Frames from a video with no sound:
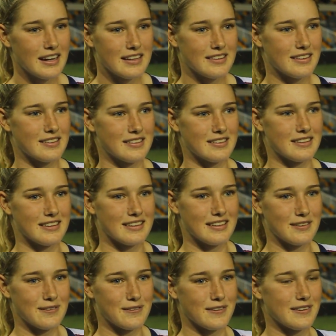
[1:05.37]
just
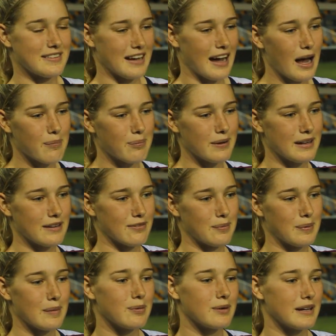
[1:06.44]
for it to happen and for
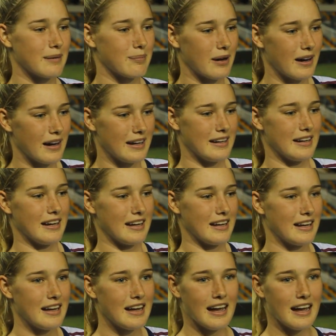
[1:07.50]
people to get behind it.